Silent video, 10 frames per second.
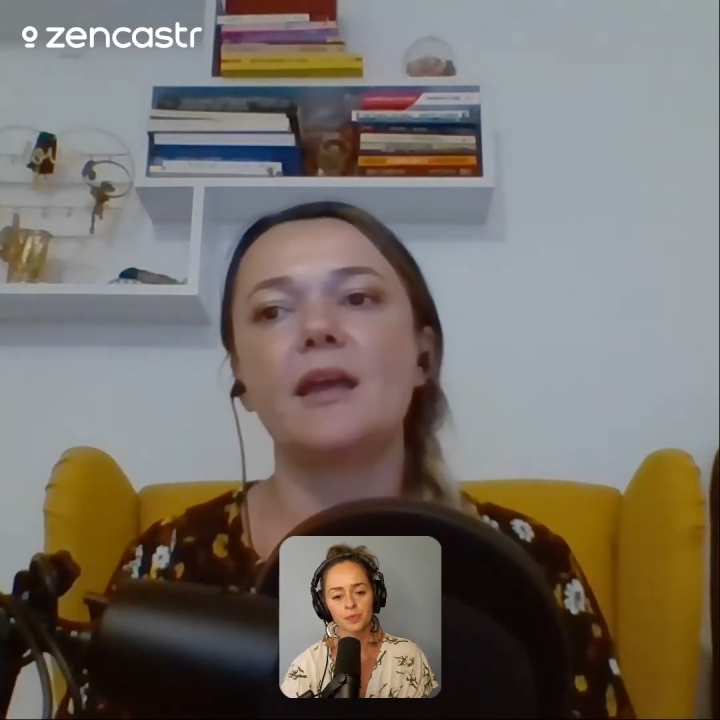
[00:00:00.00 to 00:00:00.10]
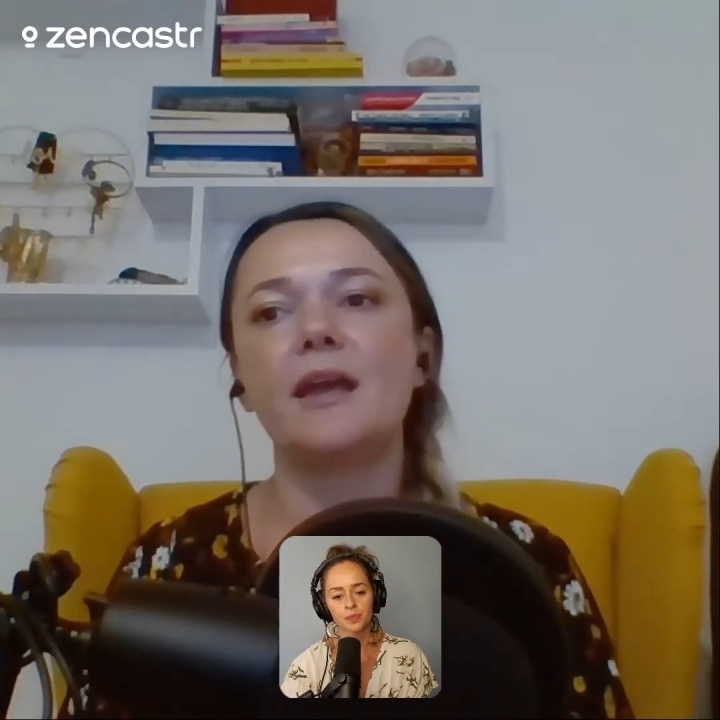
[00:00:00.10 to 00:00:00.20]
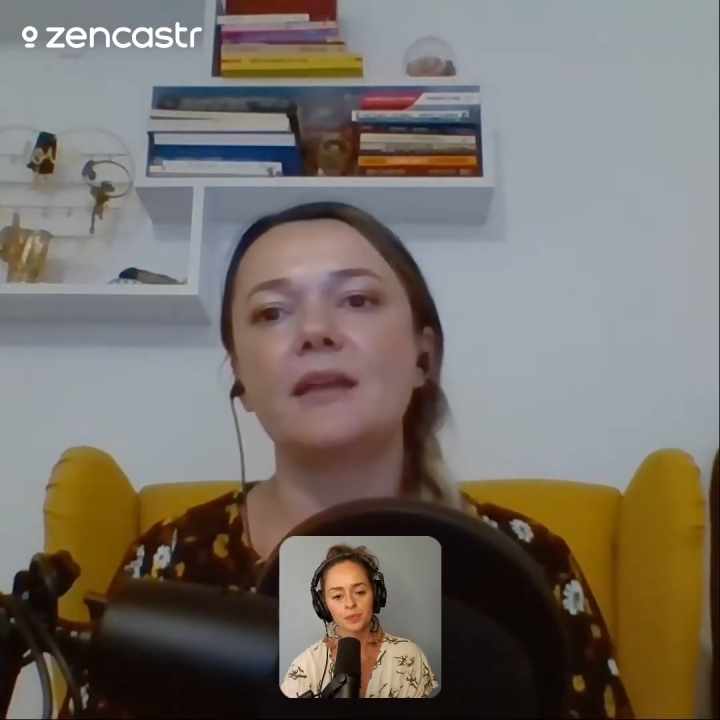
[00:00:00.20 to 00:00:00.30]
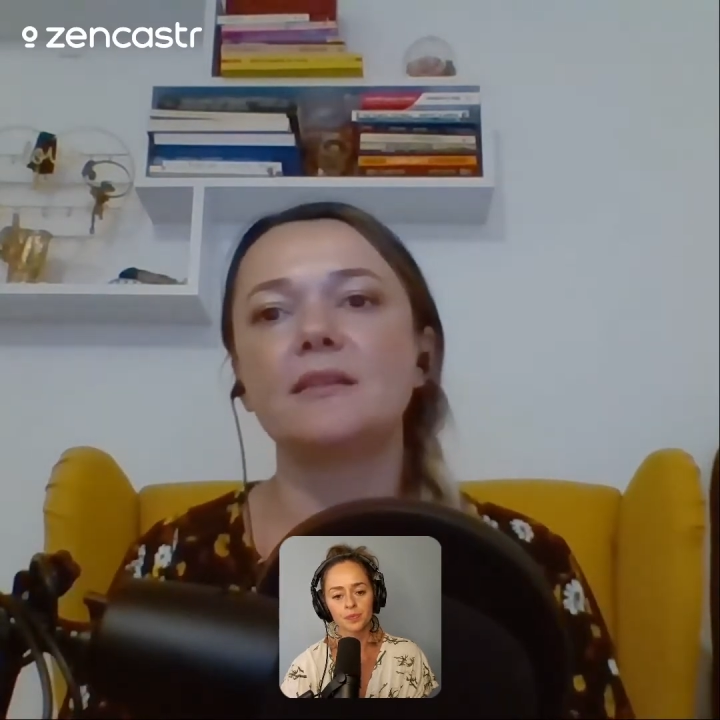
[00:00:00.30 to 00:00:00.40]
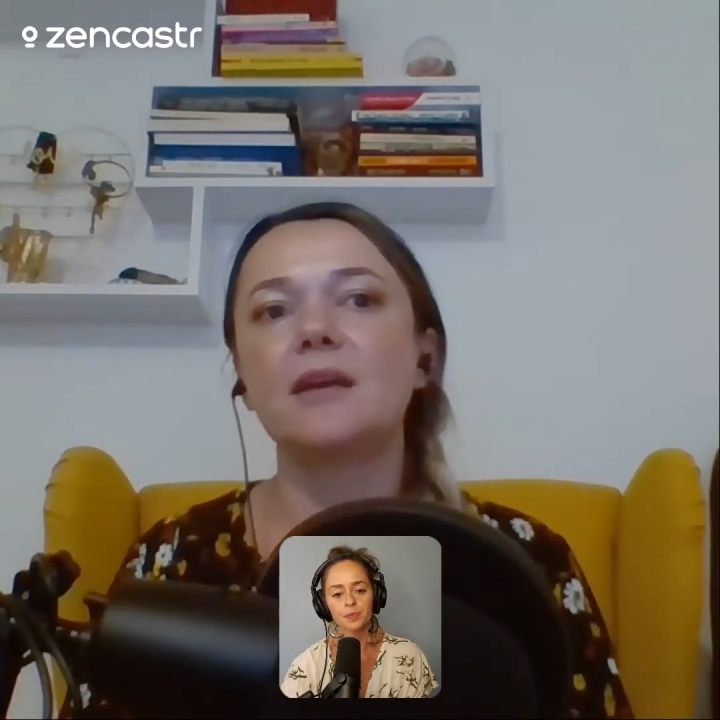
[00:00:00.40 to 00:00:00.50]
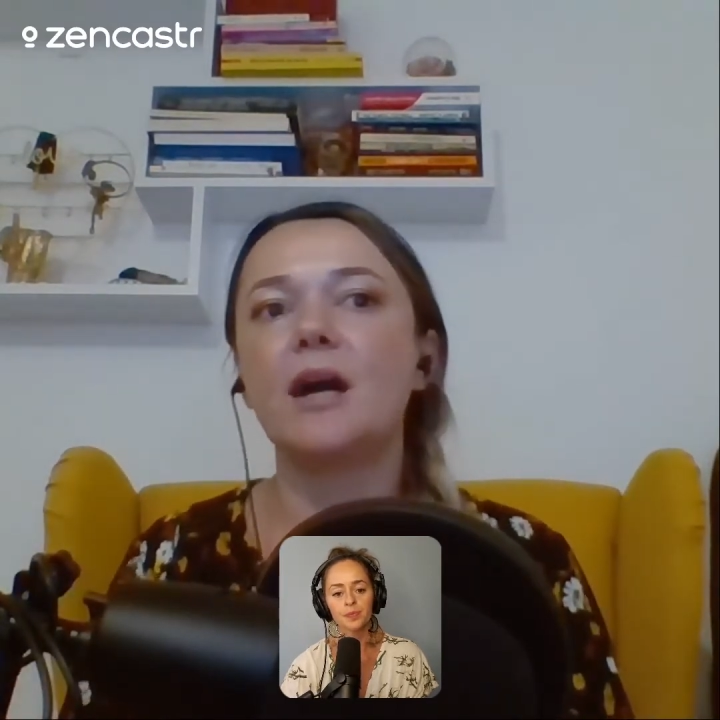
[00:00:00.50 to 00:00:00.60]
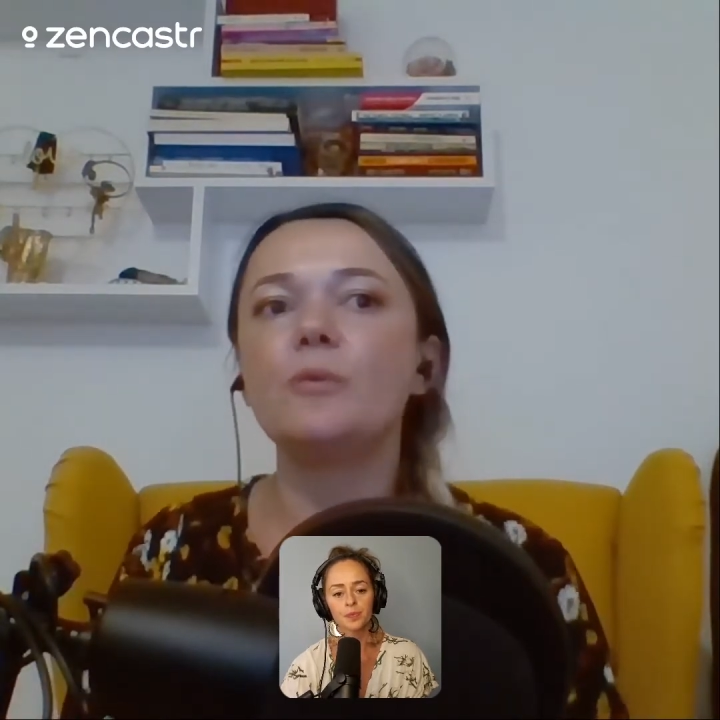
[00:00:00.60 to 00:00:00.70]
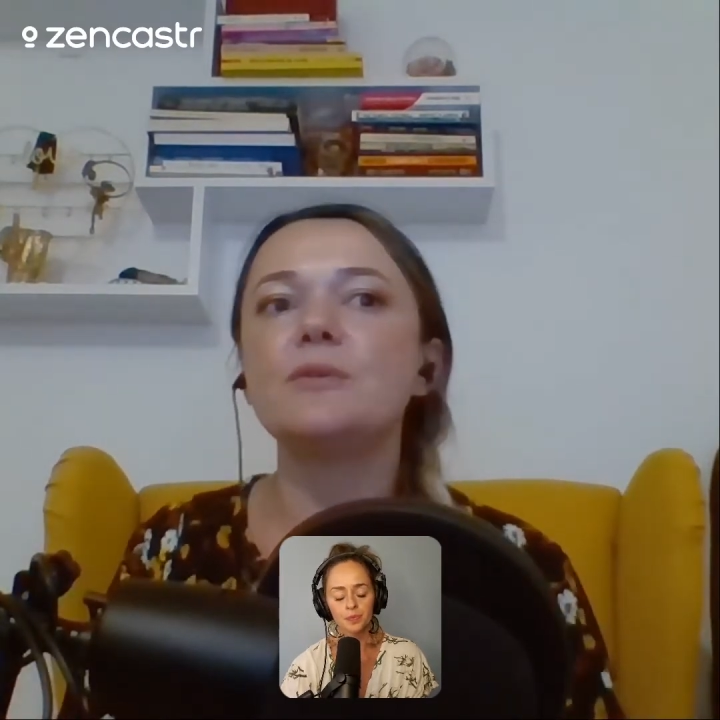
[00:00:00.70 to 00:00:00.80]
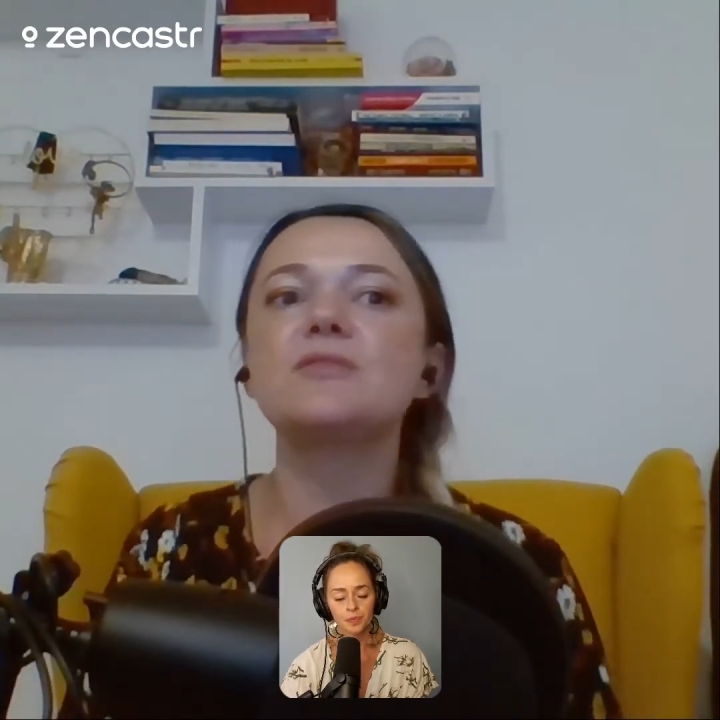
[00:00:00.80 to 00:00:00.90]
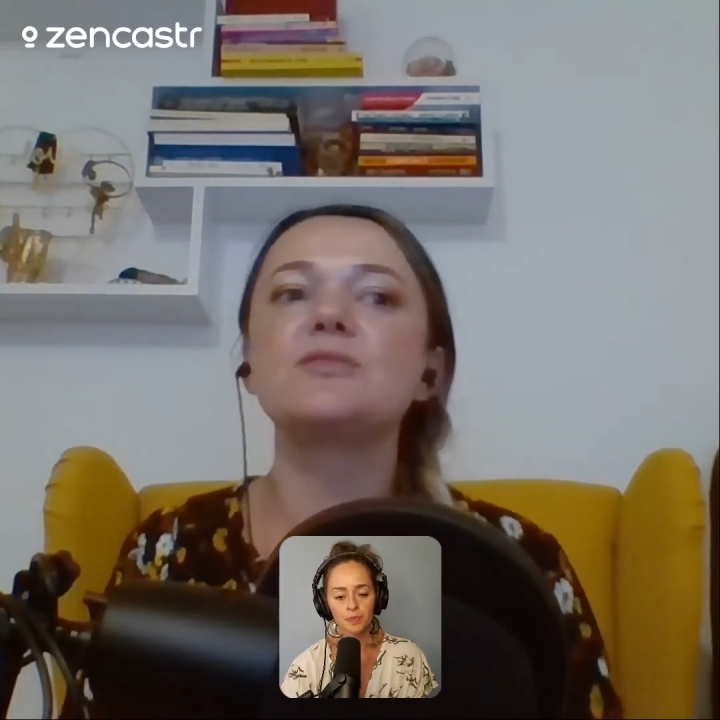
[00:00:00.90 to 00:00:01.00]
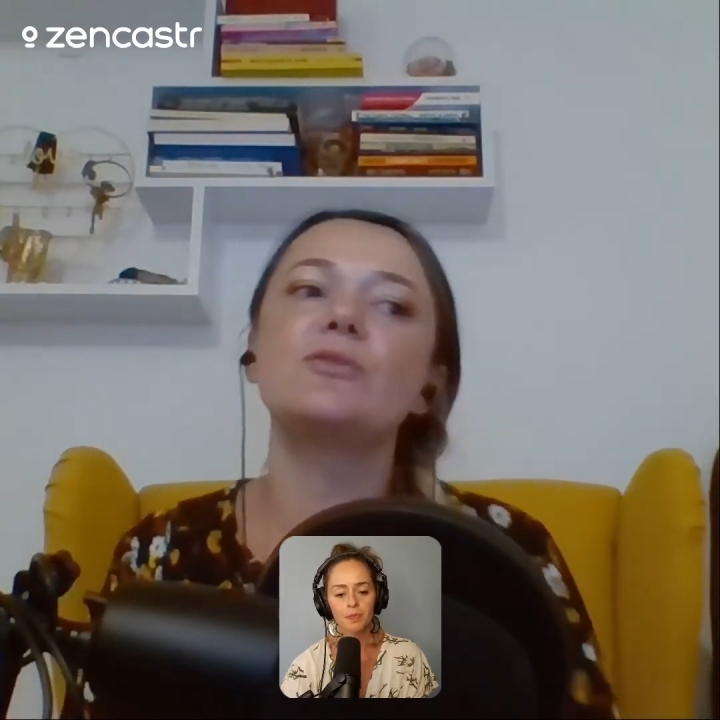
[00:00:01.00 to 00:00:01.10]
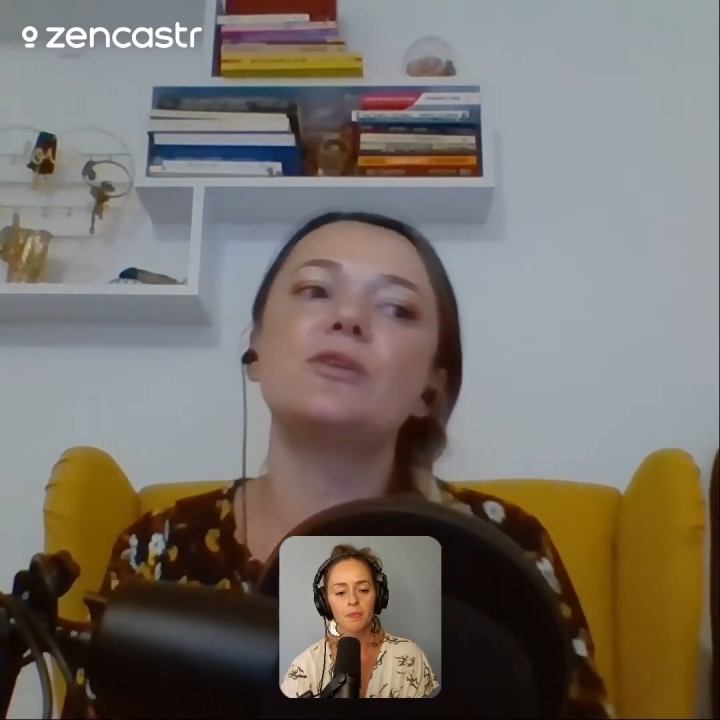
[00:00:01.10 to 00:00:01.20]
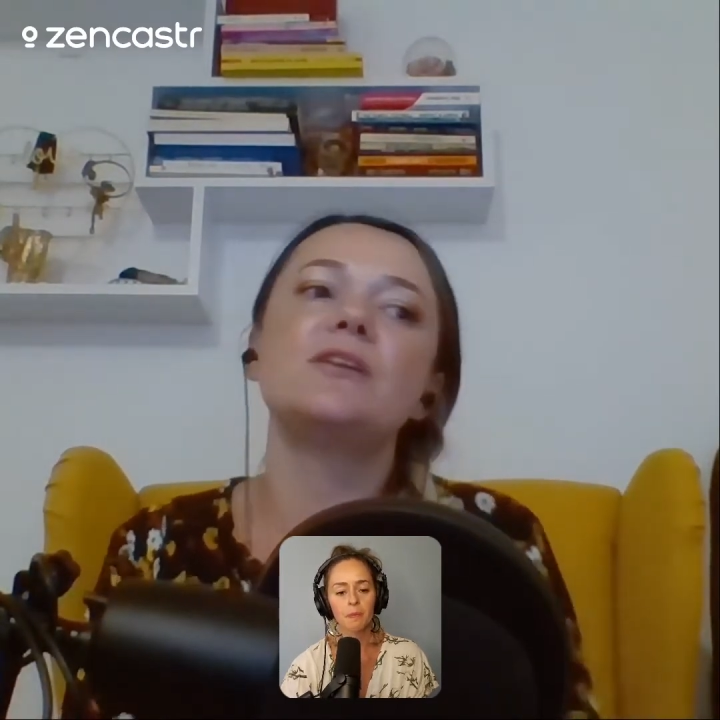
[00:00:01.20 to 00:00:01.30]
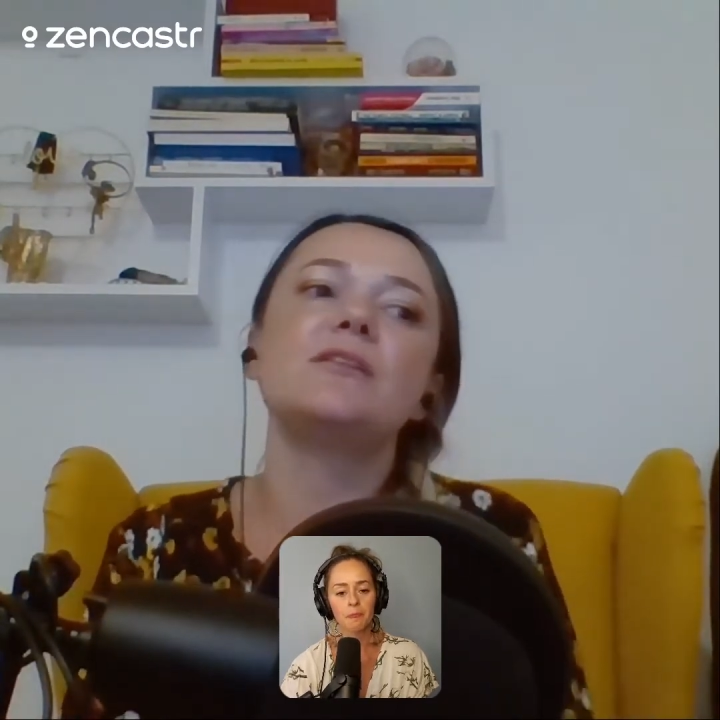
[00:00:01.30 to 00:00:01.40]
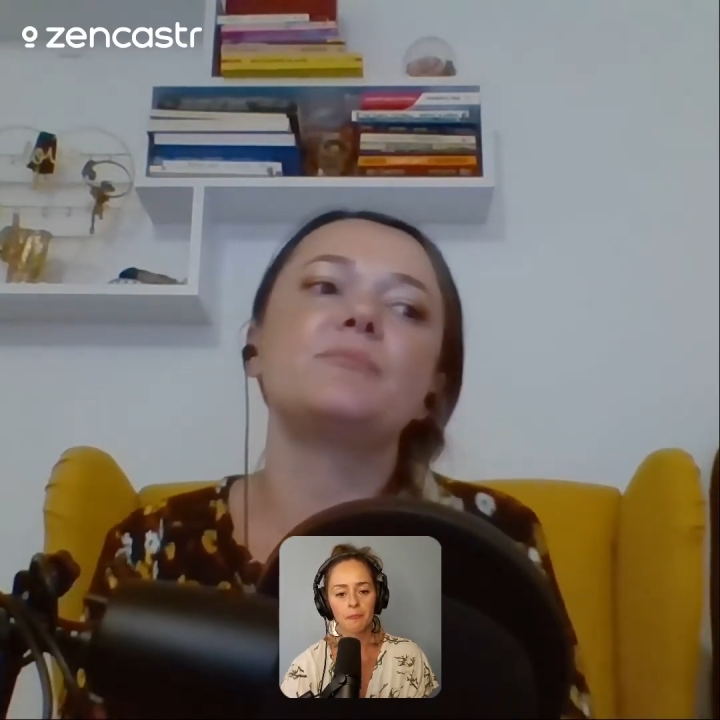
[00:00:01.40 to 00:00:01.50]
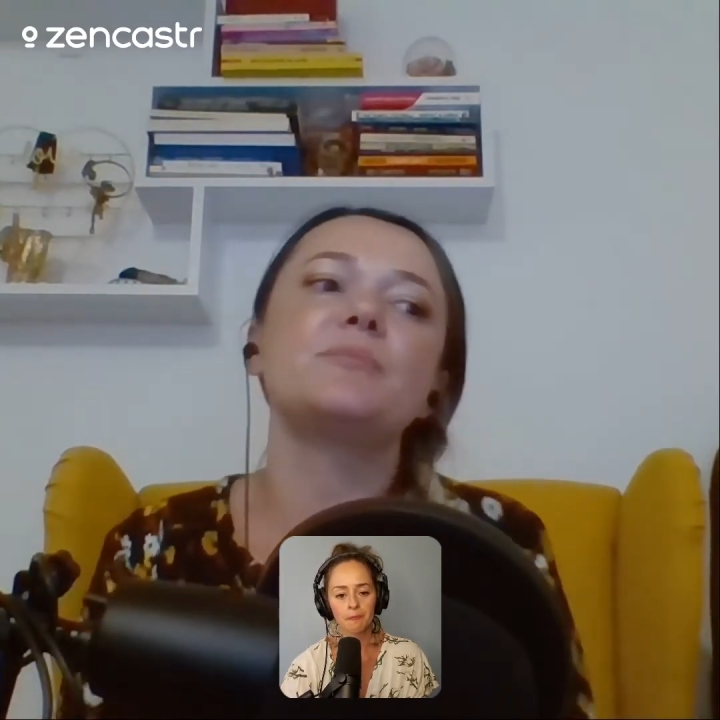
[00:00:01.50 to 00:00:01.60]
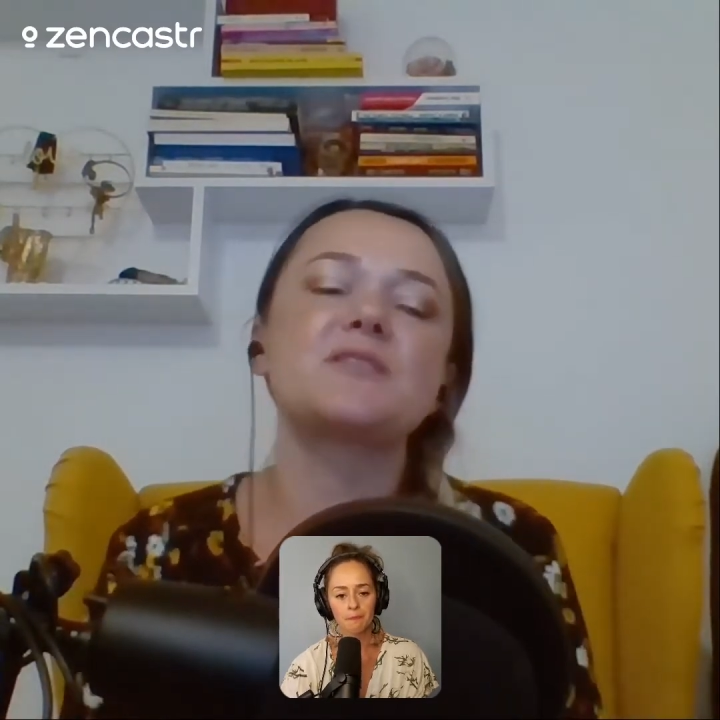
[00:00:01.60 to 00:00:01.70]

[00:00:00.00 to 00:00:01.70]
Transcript: And how is your